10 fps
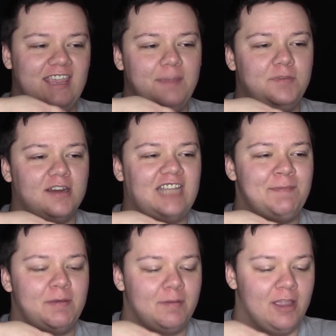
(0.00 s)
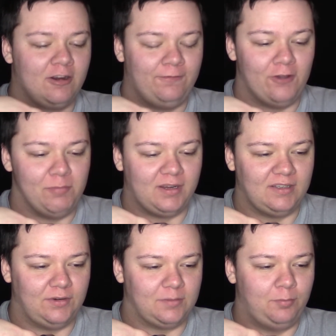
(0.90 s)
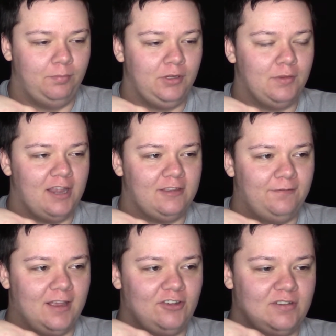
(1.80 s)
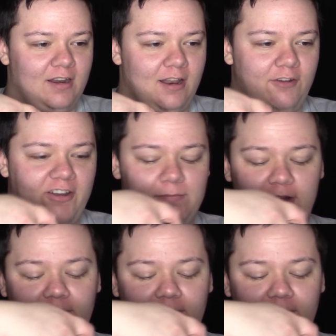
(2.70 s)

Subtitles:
I keep duct tape on my microphone because there's a blue light that flashes on it and it drives me